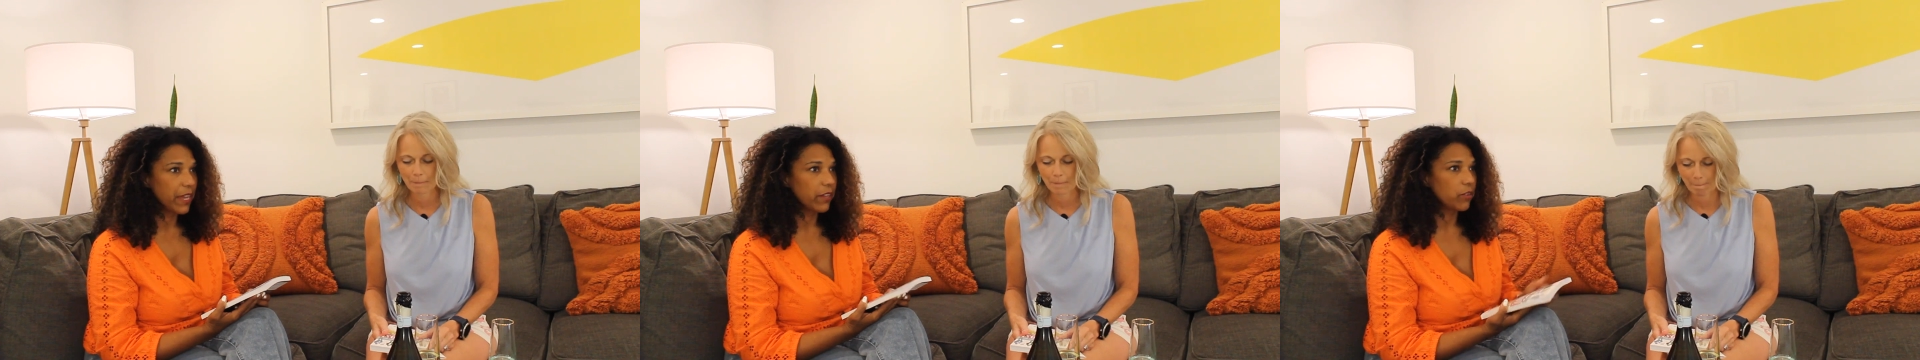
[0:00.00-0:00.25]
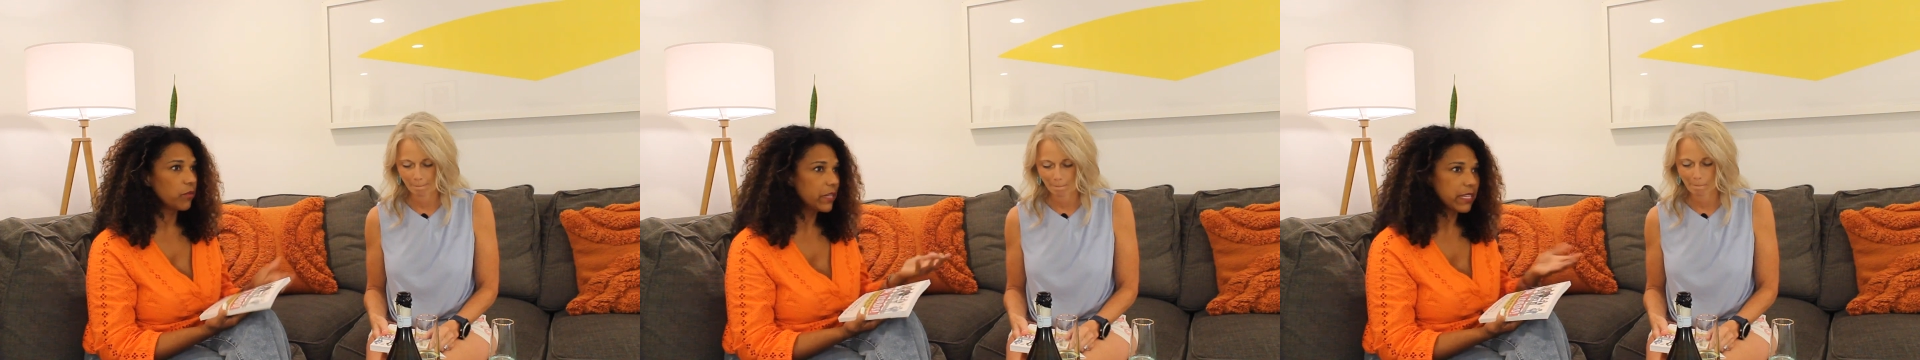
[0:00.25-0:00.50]

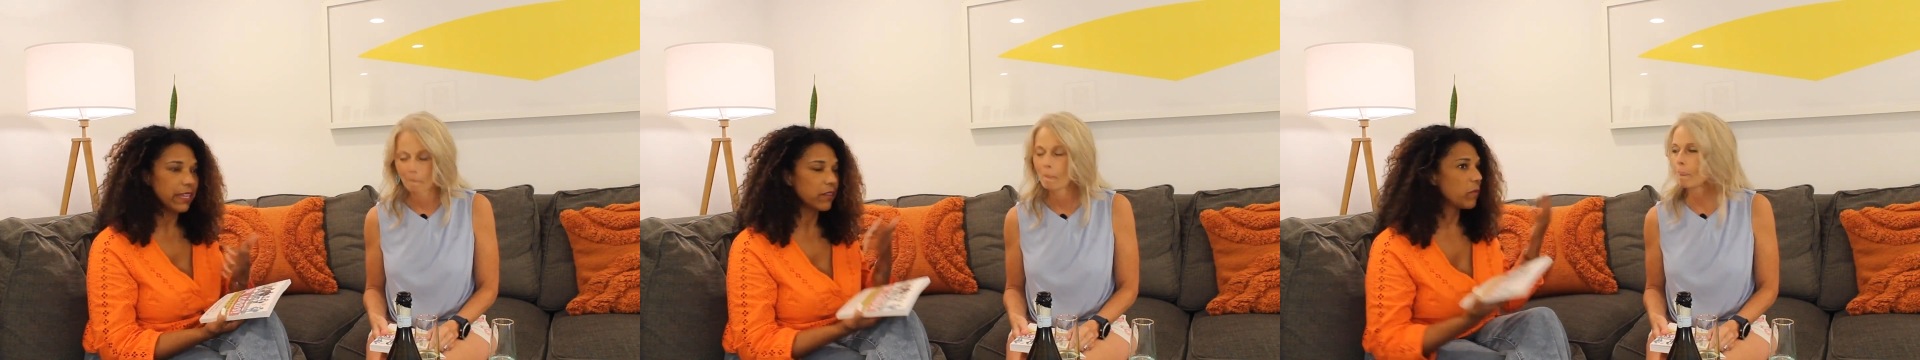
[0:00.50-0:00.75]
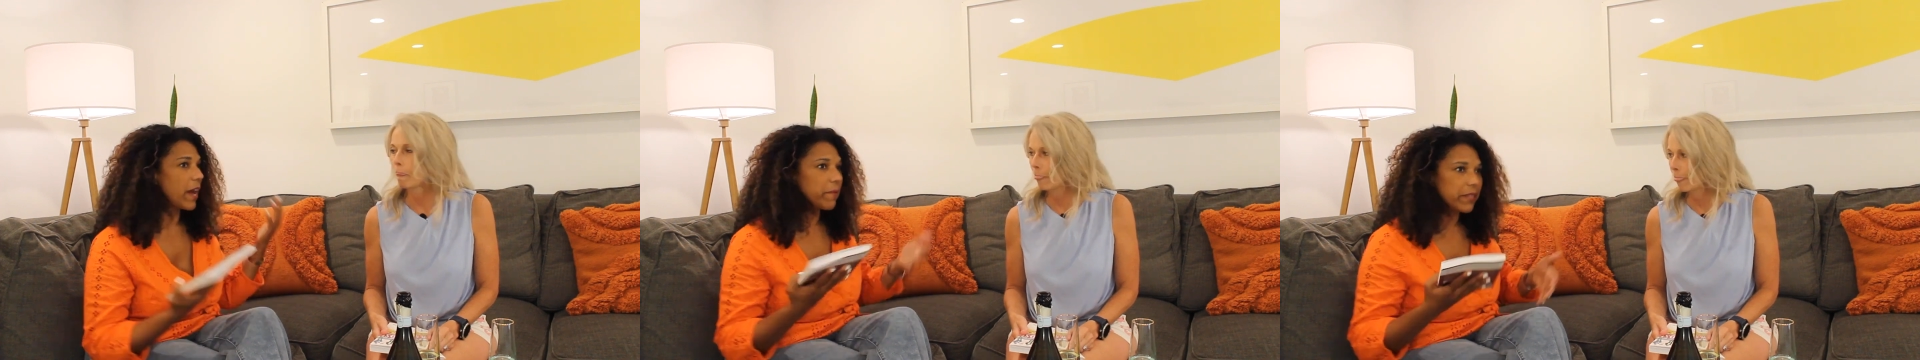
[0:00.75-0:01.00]
Speaker 1: right? Who we
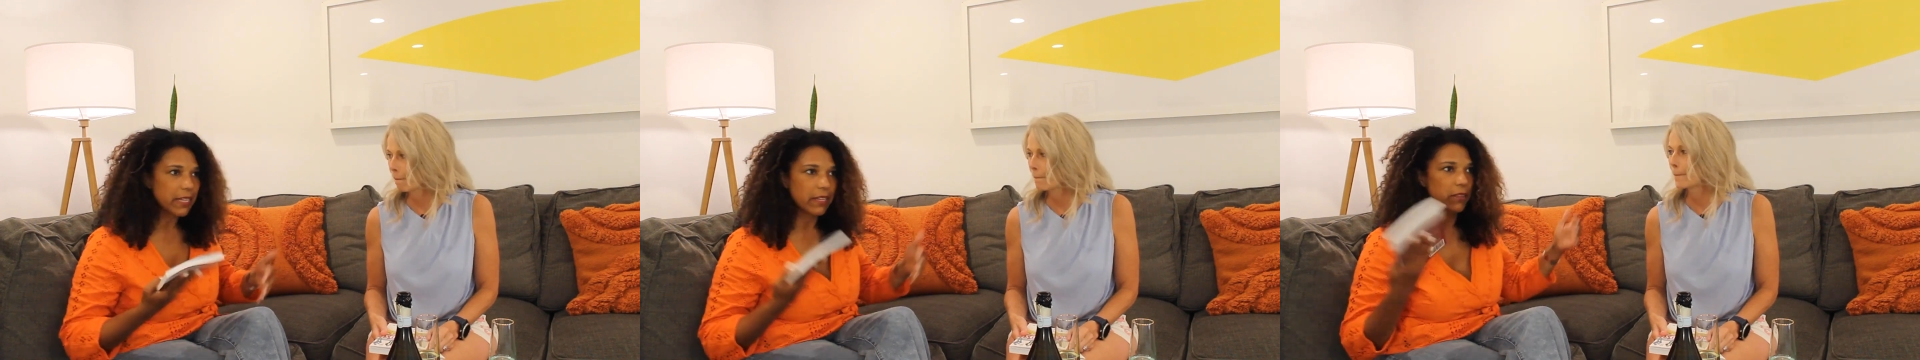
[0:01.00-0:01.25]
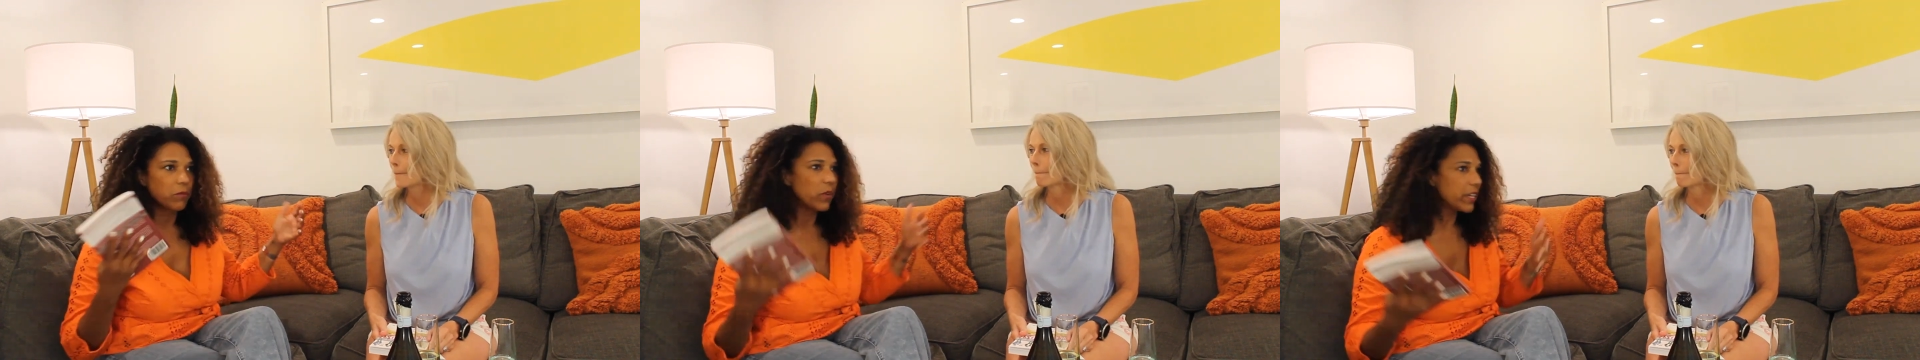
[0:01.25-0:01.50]
dated, why we
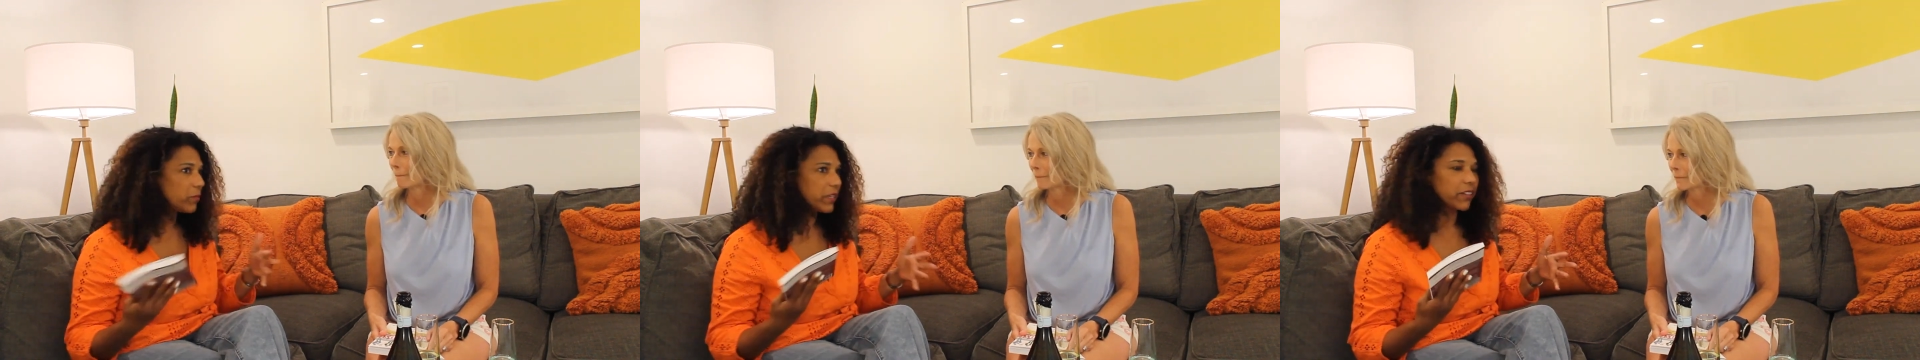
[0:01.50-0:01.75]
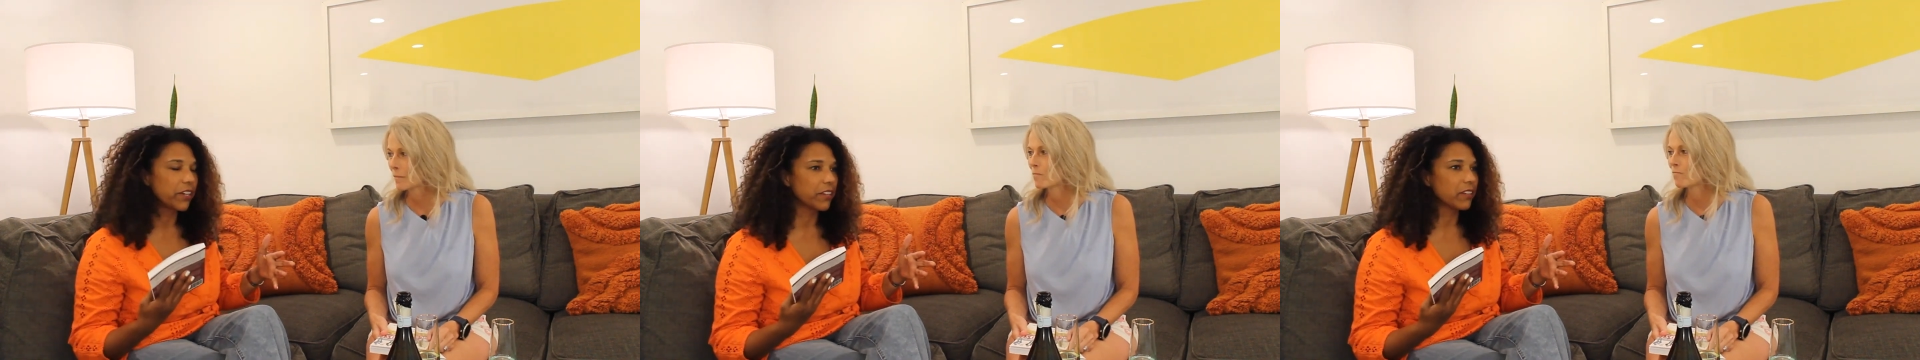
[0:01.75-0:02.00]
dated them, what did
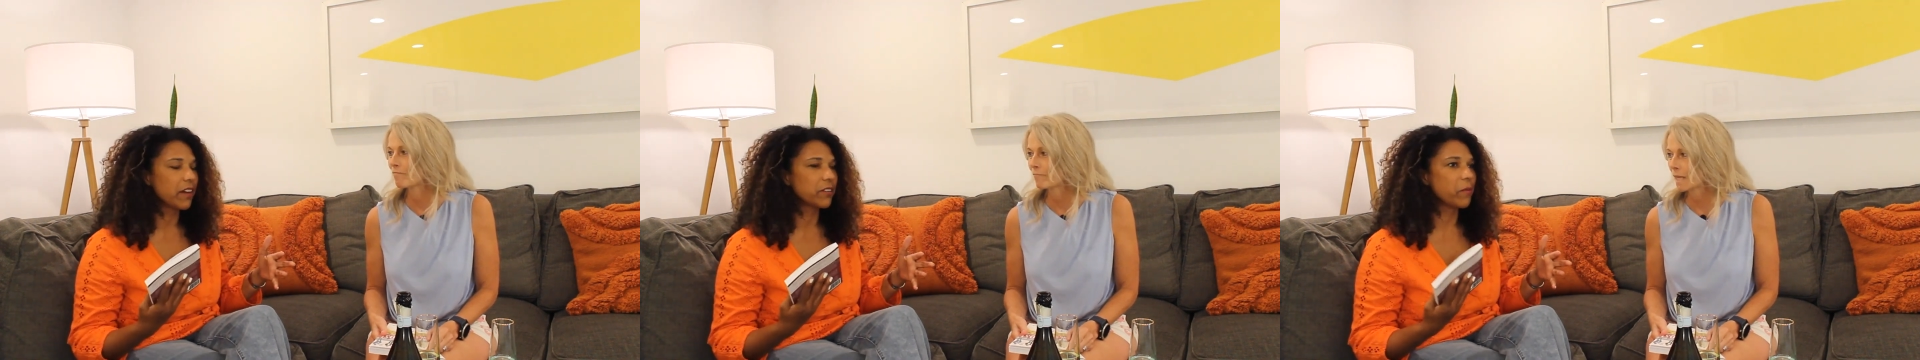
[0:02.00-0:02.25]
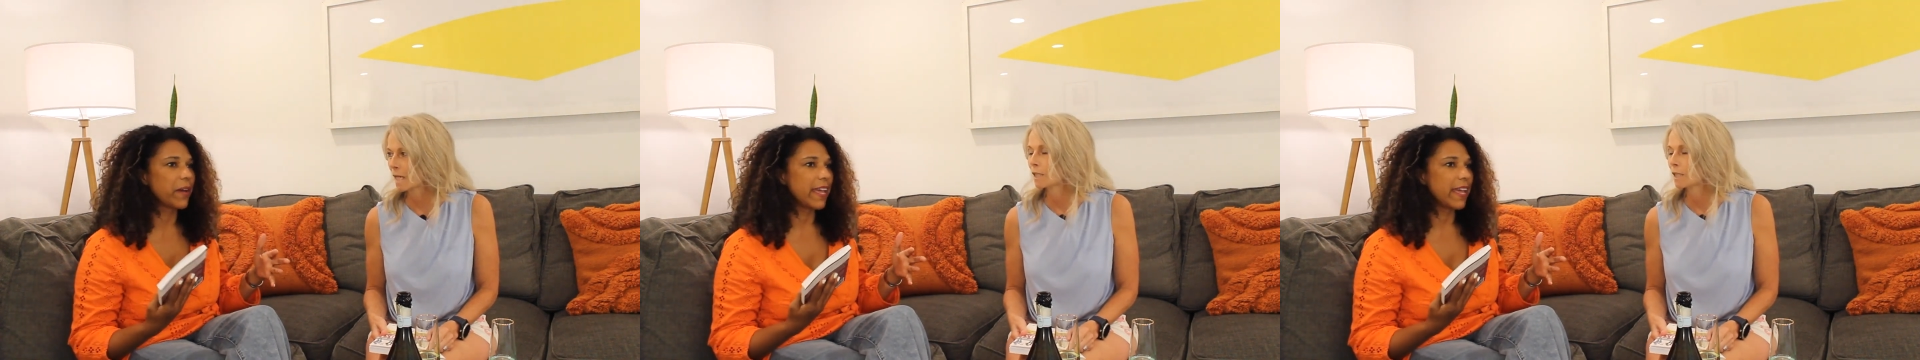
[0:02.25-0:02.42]
we learn along the